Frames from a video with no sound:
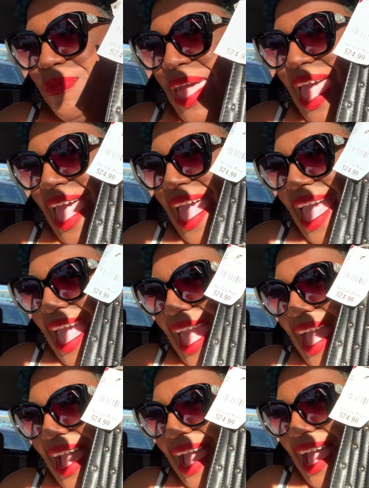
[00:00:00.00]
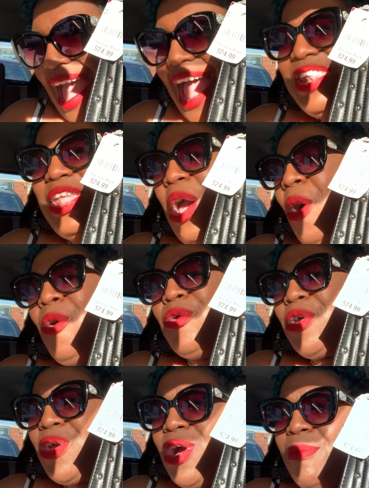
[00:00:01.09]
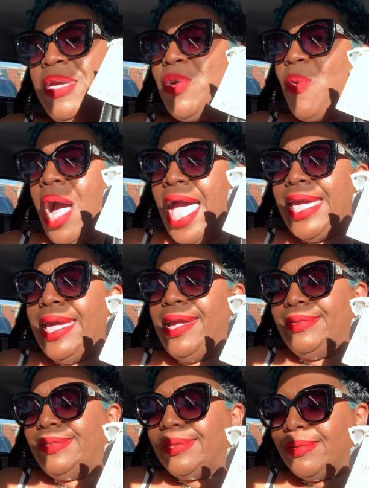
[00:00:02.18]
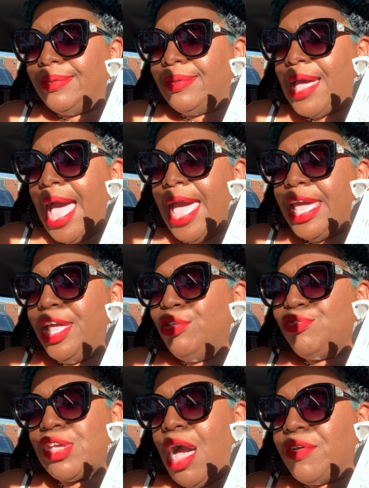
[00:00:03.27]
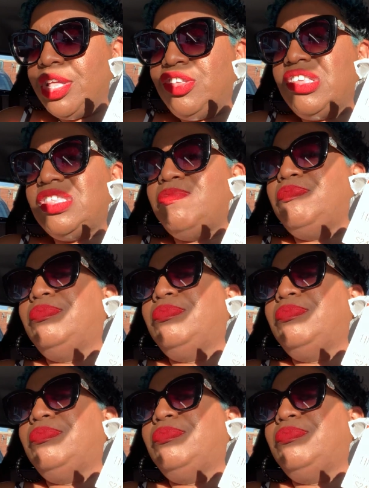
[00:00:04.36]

bag. I know, girl, be quiet. I hear you talking. Just